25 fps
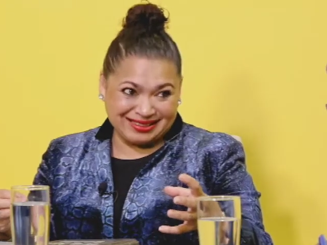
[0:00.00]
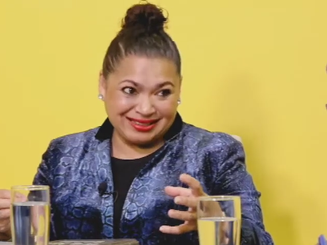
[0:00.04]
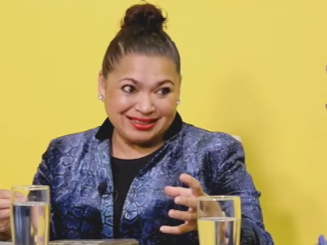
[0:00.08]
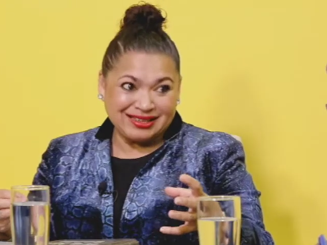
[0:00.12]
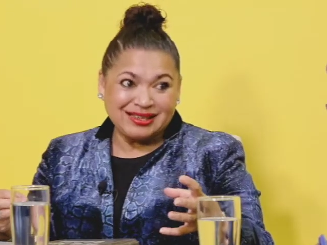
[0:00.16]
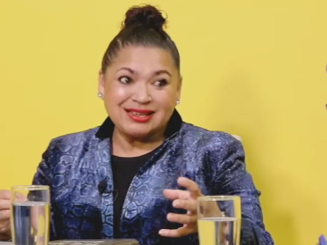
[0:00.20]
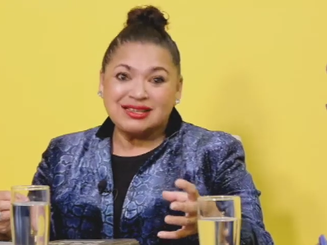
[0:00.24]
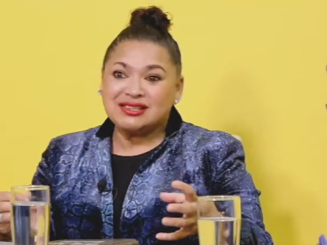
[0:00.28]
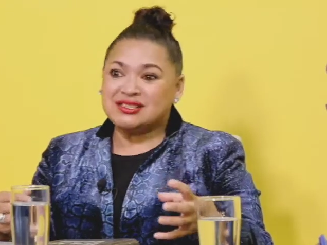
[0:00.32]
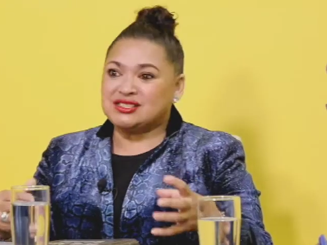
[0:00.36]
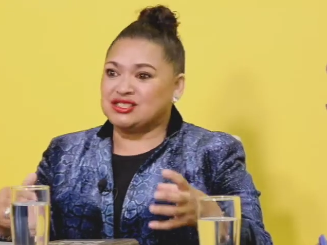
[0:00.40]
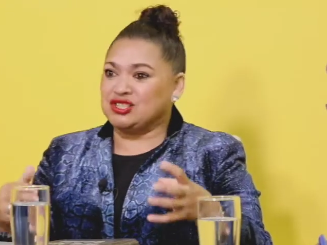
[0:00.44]

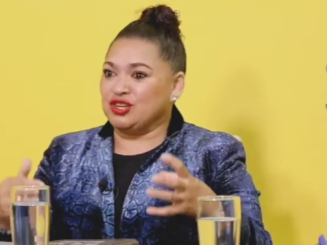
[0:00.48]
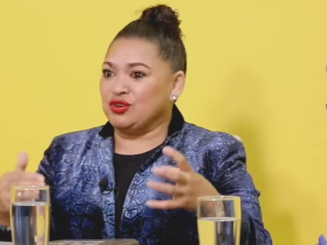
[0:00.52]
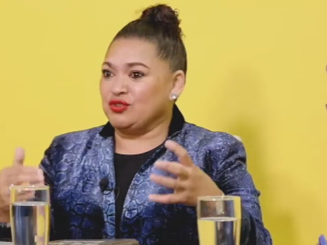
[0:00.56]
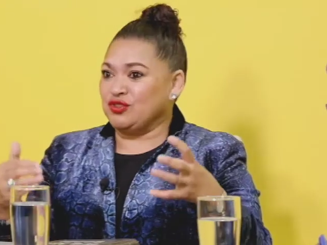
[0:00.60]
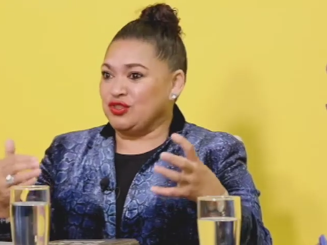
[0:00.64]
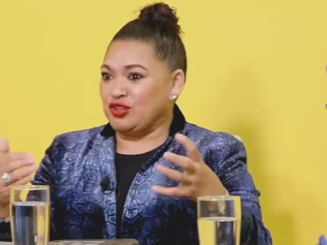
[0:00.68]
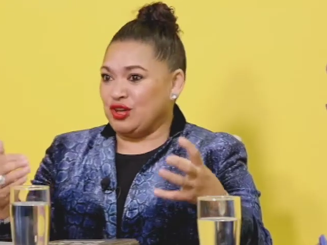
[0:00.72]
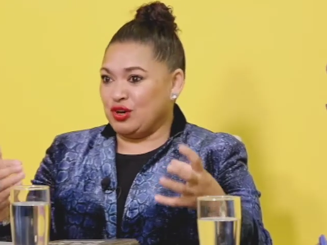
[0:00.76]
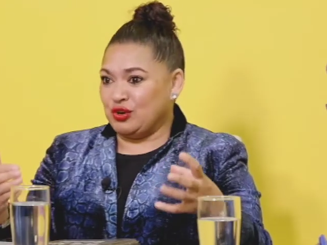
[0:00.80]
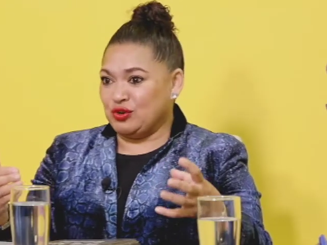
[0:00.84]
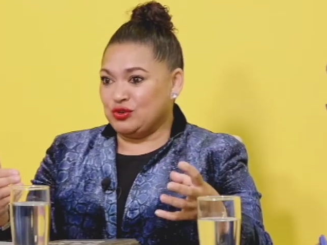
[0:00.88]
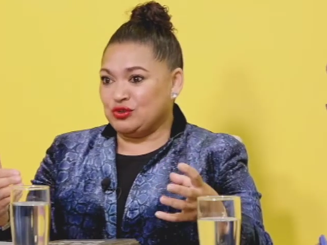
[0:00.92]
So
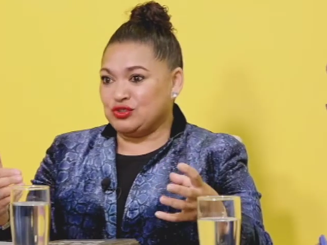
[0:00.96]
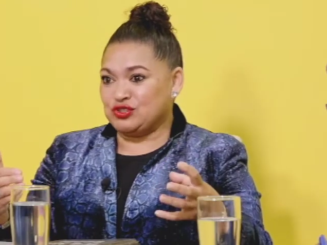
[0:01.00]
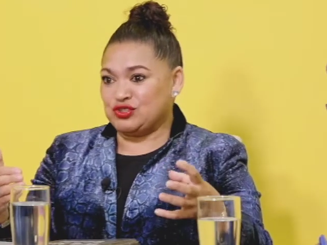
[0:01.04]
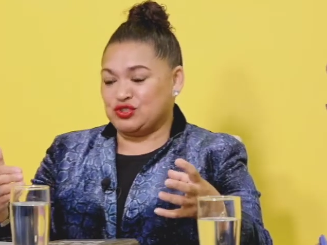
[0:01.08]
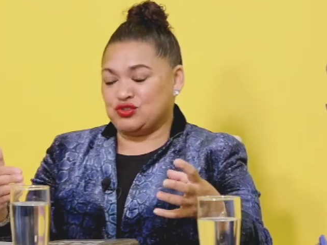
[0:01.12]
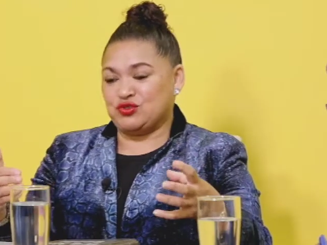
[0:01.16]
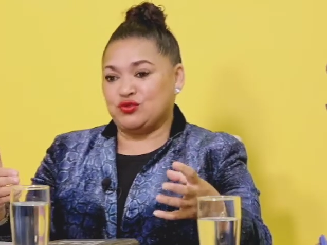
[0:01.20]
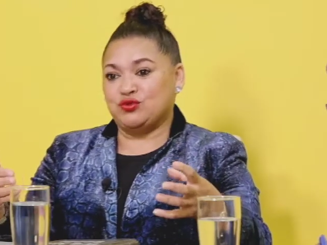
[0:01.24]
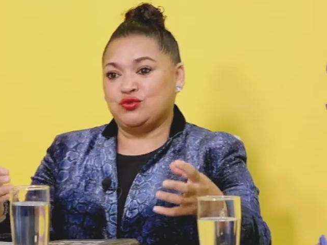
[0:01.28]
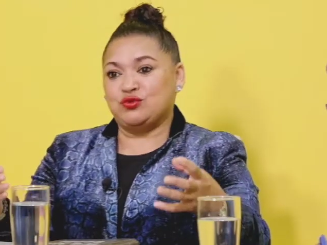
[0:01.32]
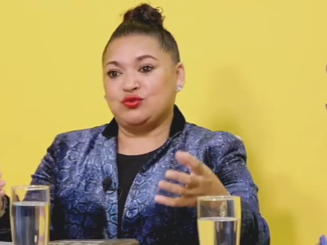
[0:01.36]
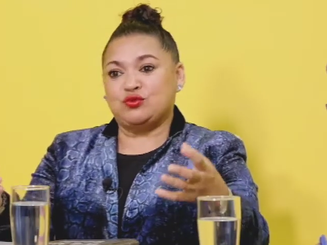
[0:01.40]
those
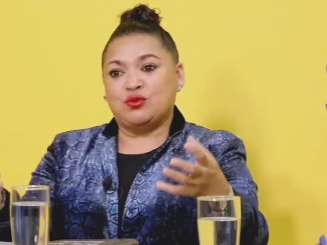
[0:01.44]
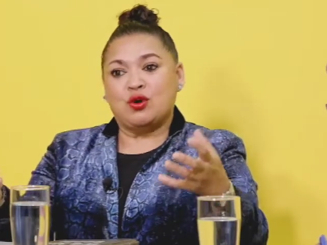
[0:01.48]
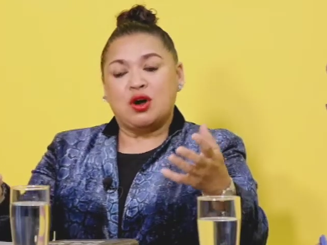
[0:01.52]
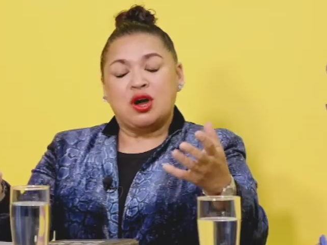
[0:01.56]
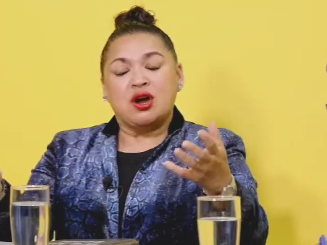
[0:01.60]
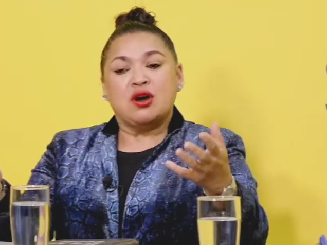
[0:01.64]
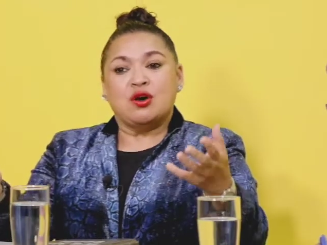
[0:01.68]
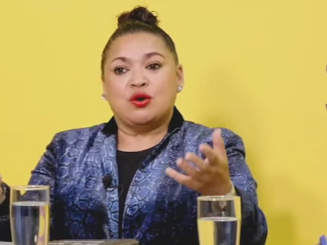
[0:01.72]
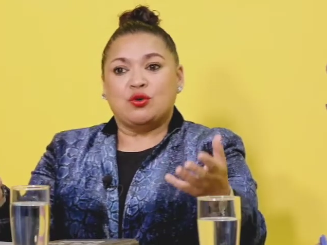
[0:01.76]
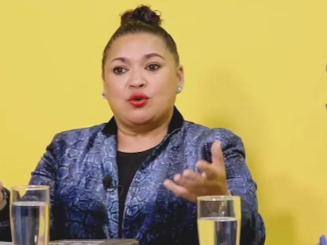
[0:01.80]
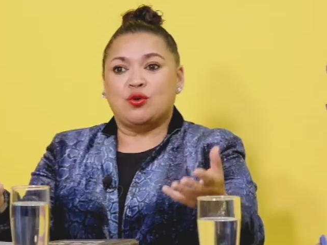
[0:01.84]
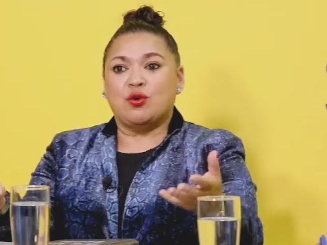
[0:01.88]
who
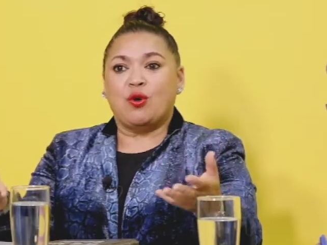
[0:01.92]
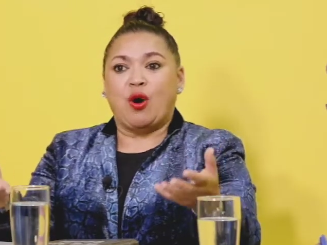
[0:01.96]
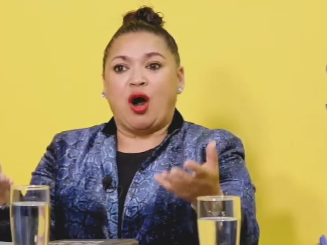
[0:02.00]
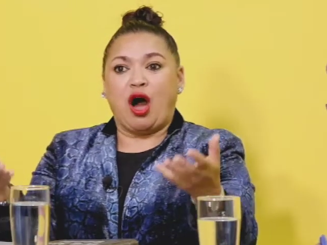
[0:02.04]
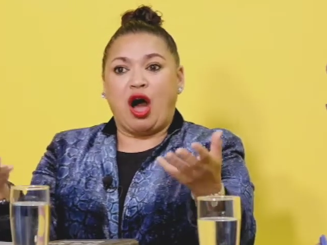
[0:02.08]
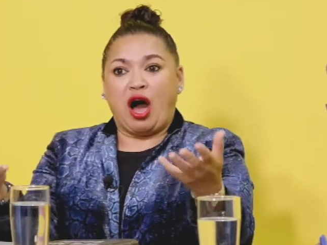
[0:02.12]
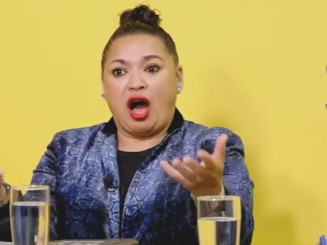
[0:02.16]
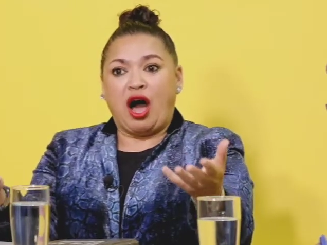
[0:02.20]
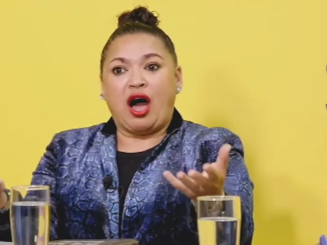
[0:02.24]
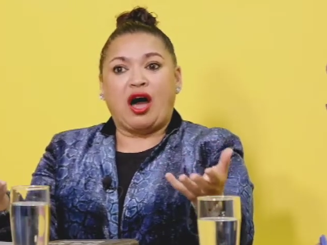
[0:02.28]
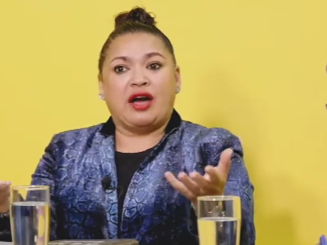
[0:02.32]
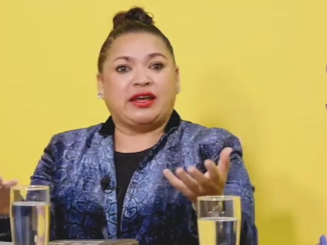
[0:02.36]

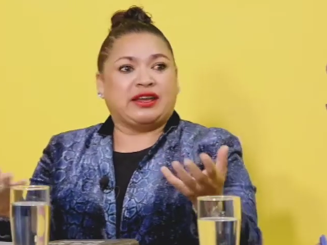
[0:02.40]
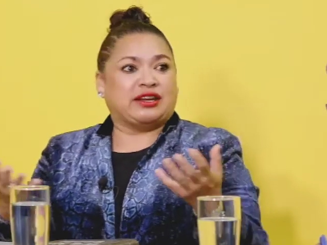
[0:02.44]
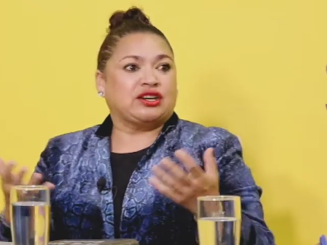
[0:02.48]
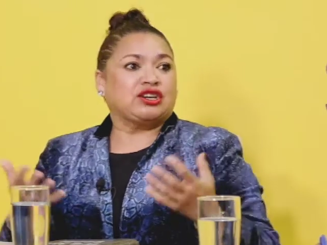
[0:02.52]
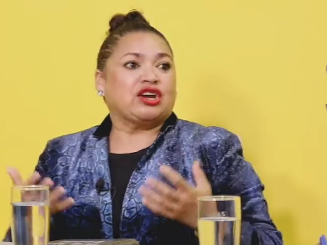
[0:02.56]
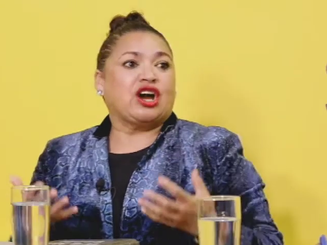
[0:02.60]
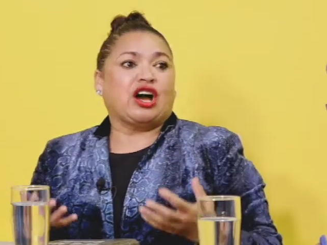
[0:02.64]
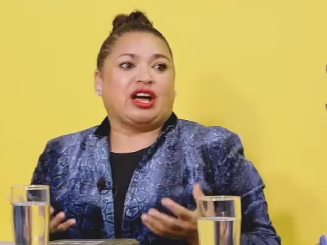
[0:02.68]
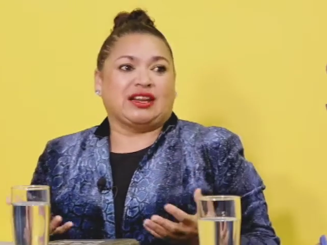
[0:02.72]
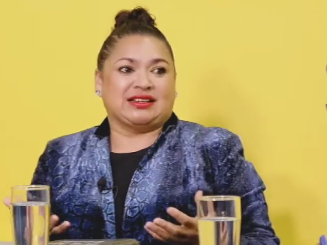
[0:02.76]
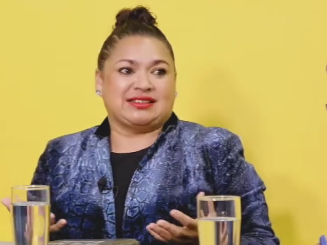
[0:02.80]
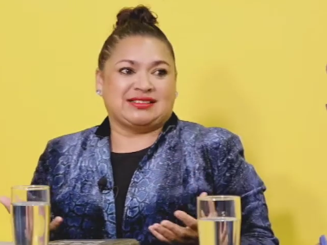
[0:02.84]
are in
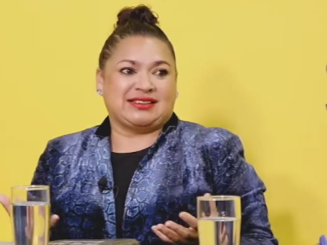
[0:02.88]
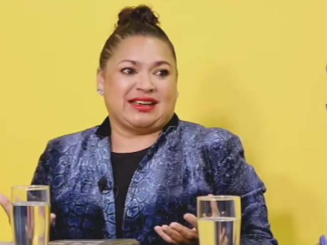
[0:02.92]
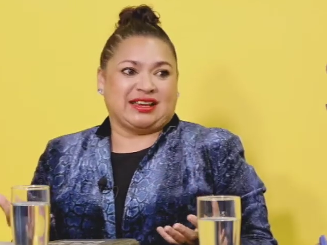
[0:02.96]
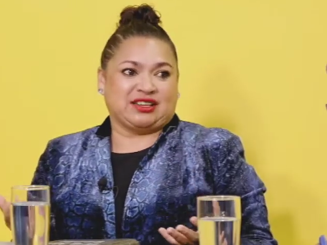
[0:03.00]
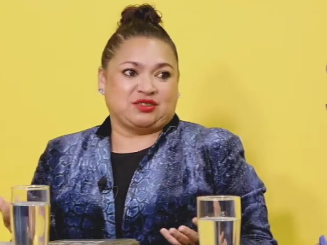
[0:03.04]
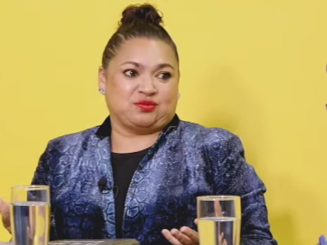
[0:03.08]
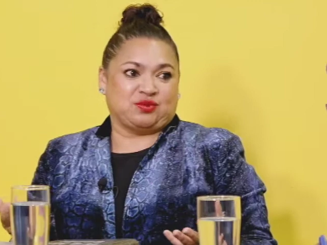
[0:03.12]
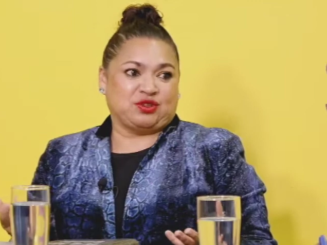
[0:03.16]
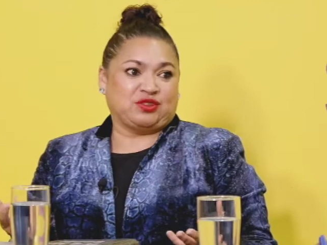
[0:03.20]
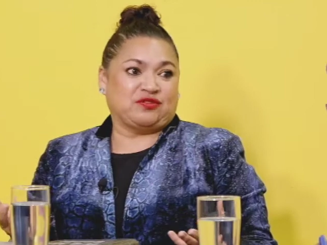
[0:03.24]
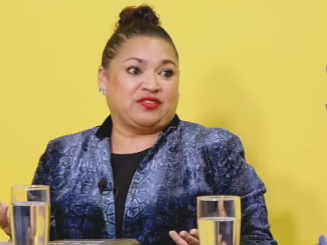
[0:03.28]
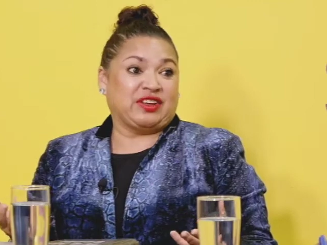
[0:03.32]
contact
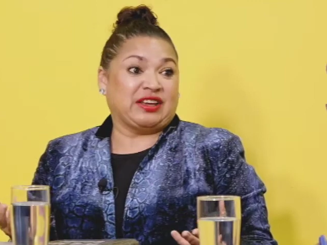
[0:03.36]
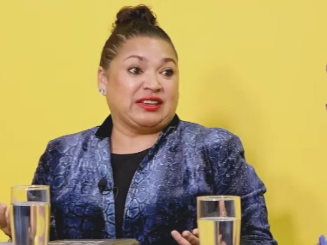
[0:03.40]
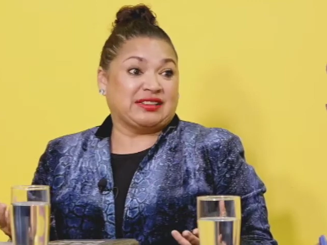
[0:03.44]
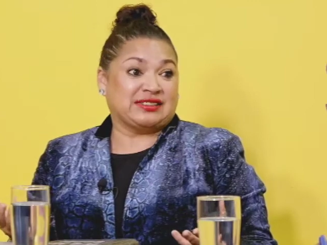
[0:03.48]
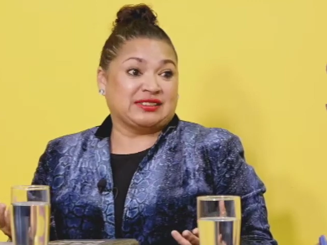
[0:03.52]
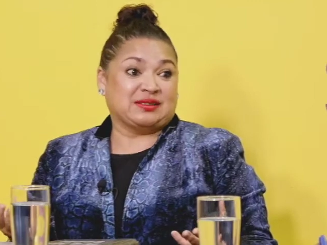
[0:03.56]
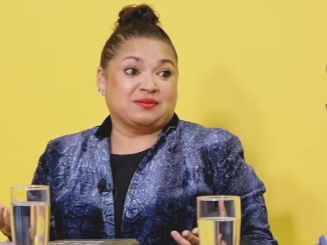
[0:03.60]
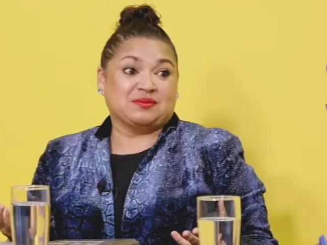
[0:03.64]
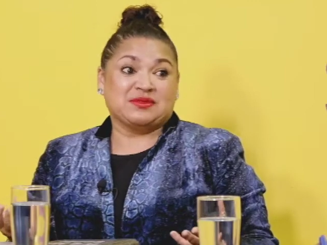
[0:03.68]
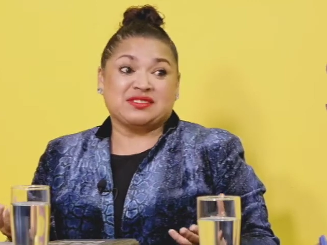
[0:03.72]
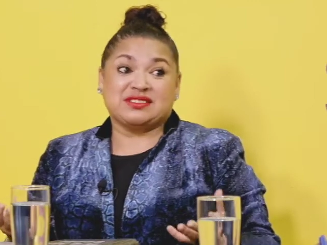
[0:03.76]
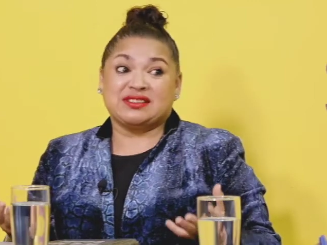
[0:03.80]
with
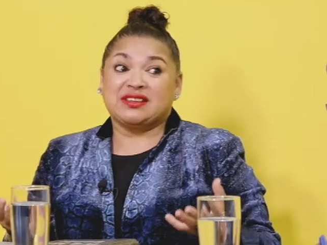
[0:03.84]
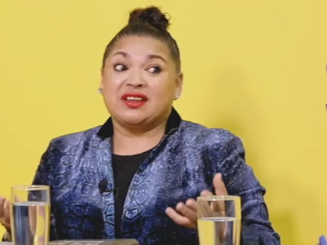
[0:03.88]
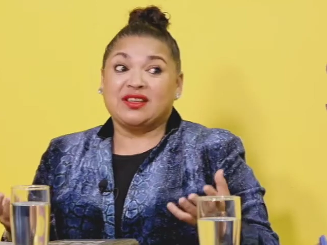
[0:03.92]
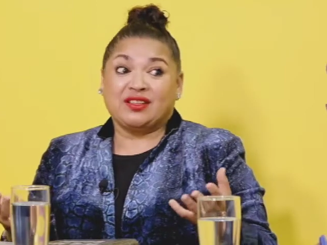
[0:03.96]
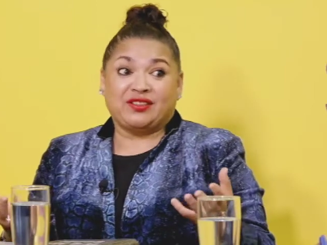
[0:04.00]
victims